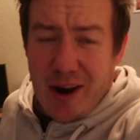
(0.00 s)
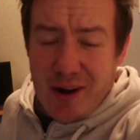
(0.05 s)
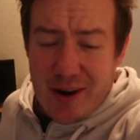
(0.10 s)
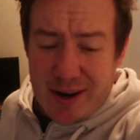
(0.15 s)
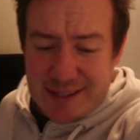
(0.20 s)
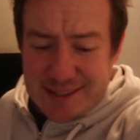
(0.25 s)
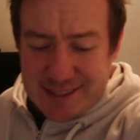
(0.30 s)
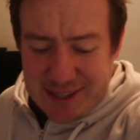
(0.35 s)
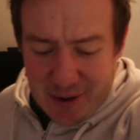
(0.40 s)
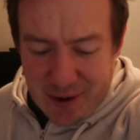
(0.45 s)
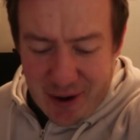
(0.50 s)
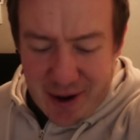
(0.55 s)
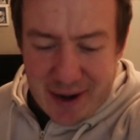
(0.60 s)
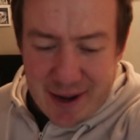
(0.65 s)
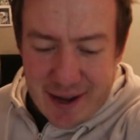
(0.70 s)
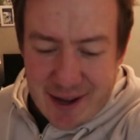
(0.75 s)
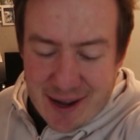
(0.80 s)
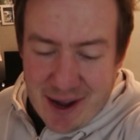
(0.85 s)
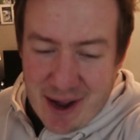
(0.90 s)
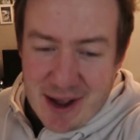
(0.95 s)
All right, so
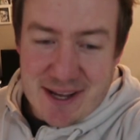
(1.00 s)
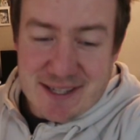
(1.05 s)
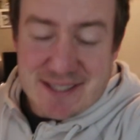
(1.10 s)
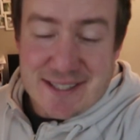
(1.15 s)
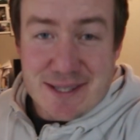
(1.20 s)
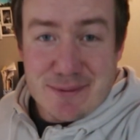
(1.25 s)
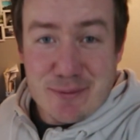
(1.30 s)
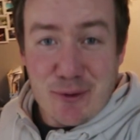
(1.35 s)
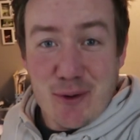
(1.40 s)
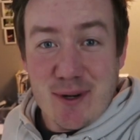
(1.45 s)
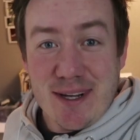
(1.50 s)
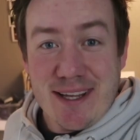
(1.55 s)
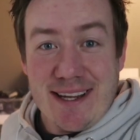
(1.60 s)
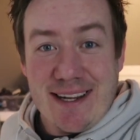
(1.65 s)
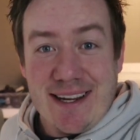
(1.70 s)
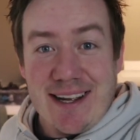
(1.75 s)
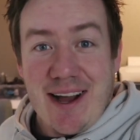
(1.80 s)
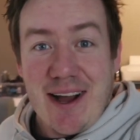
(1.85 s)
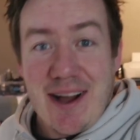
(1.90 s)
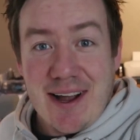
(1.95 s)
it's the
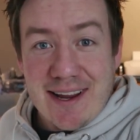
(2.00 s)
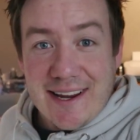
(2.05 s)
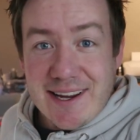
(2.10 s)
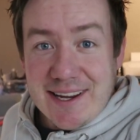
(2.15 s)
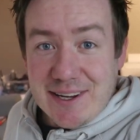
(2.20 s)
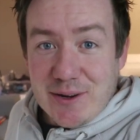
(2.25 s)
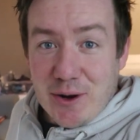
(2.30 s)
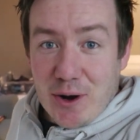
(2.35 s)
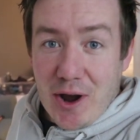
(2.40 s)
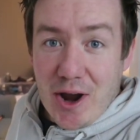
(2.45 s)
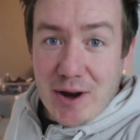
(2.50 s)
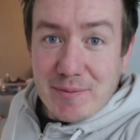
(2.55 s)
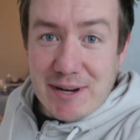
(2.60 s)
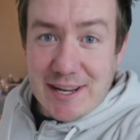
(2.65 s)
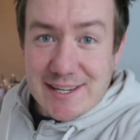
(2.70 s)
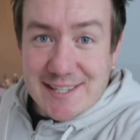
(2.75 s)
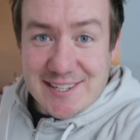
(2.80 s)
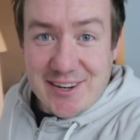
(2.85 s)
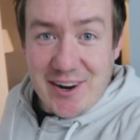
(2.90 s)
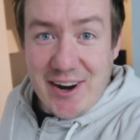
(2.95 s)
morning. I got home
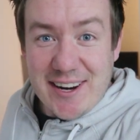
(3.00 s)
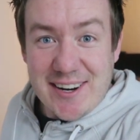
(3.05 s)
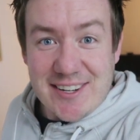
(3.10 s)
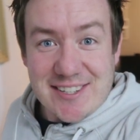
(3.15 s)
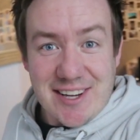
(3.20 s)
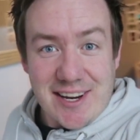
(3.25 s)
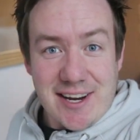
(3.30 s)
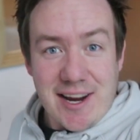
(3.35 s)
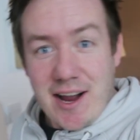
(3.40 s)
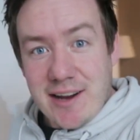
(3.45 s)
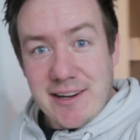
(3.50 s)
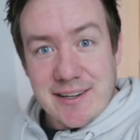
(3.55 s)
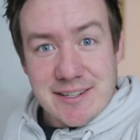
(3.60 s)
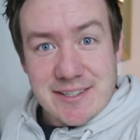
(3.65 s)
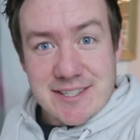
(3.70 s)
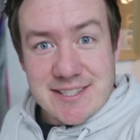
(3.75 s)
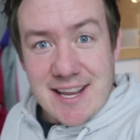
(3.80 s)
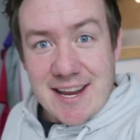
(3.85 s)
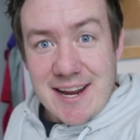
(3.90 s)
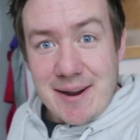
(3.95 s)
last night and I was like, I'm
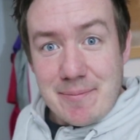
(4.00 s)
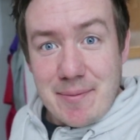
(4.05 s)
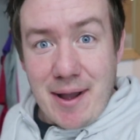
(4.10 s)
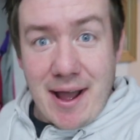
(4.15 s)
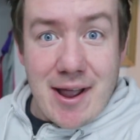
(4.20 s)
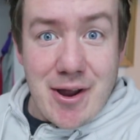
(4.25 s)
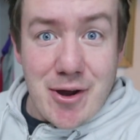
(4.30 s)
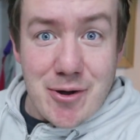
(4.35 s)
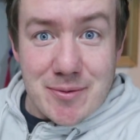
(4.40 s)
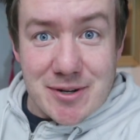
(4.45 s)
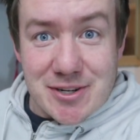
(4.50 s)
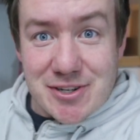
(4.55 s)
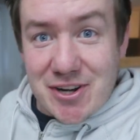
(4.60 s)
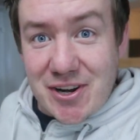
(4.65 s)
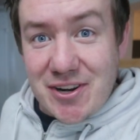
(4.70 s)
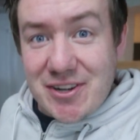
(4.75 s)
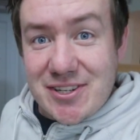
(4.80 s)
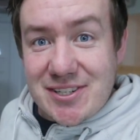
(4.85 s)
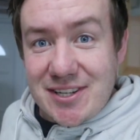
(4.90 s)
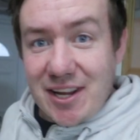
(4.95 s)
gonna say I'm home and
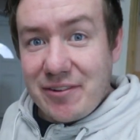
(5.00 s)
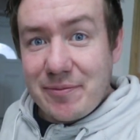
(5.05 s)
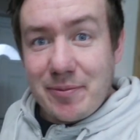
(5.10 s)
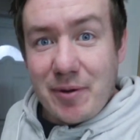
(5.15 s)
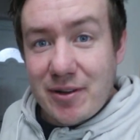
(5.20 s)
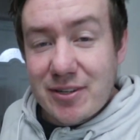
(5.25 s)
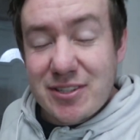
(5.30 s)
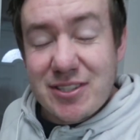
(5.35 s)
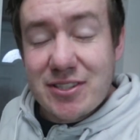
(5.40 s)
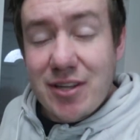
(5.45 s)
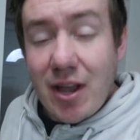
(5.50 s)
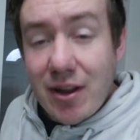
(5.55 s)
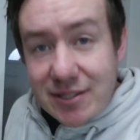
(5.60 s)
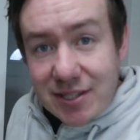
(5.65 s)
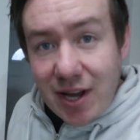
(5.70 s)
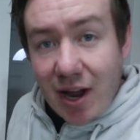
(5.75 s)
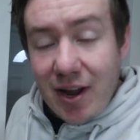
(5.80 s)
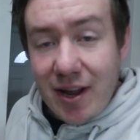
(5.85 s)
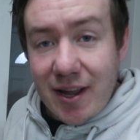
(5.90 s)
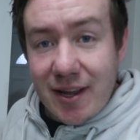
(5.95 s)
show you stuff, but I was so
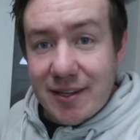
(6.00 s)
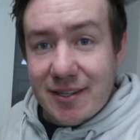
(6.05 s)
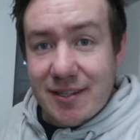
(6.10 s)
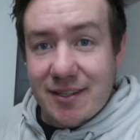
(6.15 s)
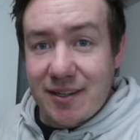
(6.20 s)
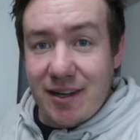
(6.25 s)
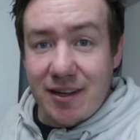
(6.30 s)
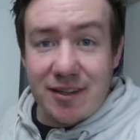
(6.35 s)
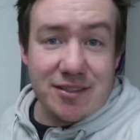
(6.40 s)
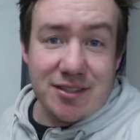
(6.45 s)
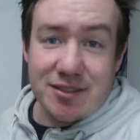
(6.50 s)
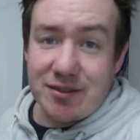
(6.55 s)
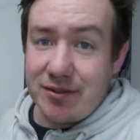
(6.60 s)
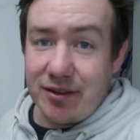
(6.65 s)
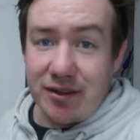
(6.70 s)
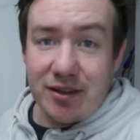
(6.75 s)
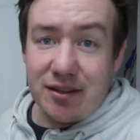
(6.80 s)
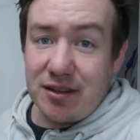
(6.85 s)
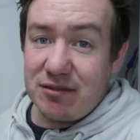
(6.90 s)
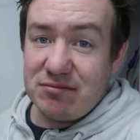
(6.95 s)
tired. I just
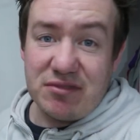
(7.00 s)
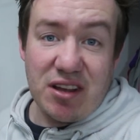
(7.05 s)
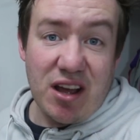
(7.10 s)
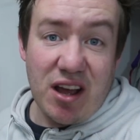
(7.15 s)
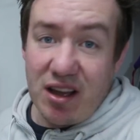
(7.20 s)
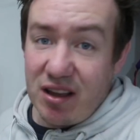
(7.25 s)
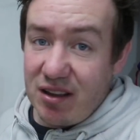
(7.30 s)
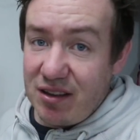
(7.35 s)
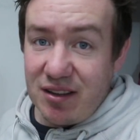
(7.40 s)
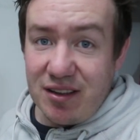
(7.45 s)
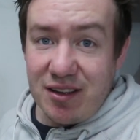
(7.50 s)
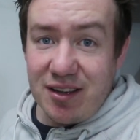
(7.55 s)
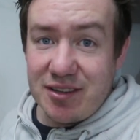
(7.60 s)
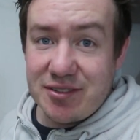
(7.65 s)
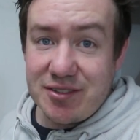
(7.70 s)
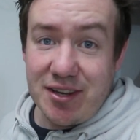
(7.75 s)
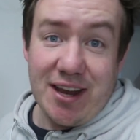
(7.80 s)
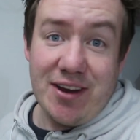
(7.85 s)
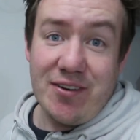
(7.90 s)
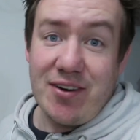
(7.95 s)
like, yeah.
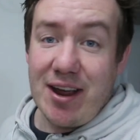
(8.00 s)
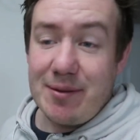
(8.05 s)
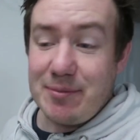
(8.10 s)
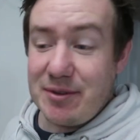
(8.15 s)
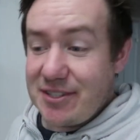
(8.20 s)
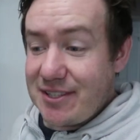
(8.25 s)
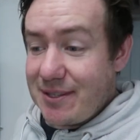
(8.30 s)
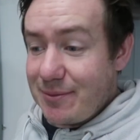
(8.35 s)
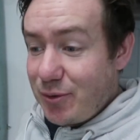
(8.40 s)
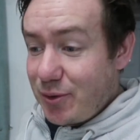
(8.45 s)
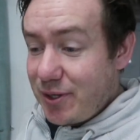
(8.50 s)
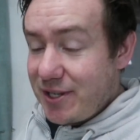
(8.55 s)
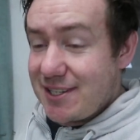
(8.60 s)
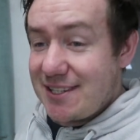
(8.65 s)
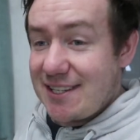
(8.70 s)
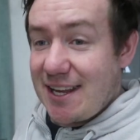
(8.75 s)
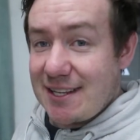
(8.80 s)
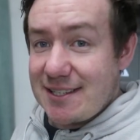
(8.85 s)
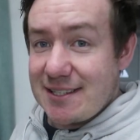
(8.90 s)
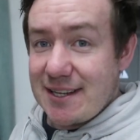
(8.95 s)
So here I am, it's the morning,
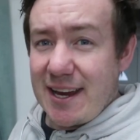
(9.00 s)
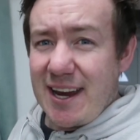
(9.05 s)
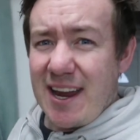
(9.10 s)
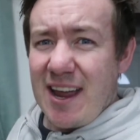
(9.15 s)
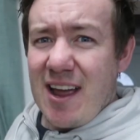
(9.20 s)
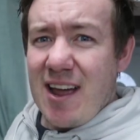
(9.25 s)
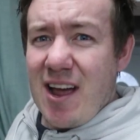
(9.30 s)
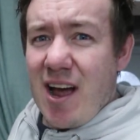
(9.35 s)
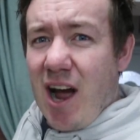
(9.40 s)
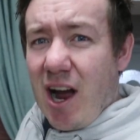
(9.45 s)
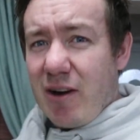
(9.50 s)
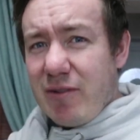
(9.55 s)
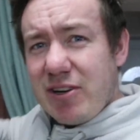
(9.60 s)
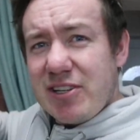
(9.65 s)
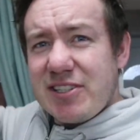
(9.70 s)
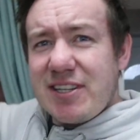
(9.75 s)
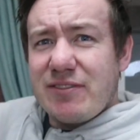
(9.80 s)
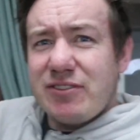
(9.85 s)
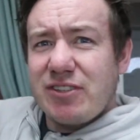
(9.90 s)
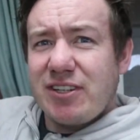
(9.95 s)
it's Saturday. I
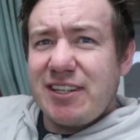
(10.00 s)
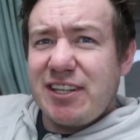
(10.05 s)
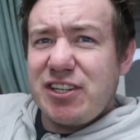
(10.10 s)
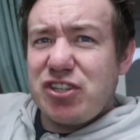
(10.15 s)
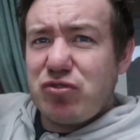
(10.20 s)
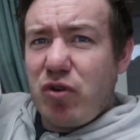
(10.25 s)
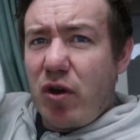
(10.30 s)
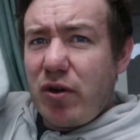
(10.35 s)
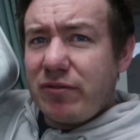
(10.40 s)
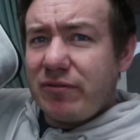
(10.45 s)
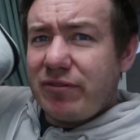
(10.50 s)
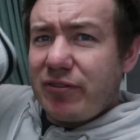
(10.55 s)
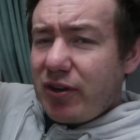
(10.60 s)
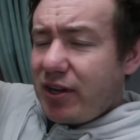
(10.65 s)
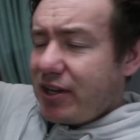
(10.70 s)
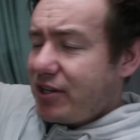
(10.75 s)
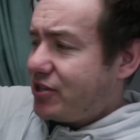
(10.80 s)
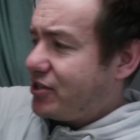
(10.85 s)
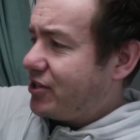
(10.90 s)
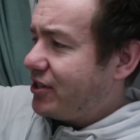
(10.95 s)
realized I haven't done any drone
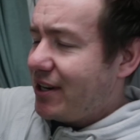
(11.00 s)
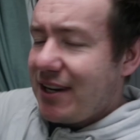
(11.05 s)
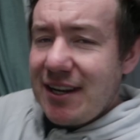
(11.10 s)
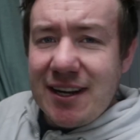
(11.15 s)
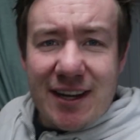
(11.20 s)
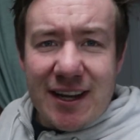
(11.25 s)
footage.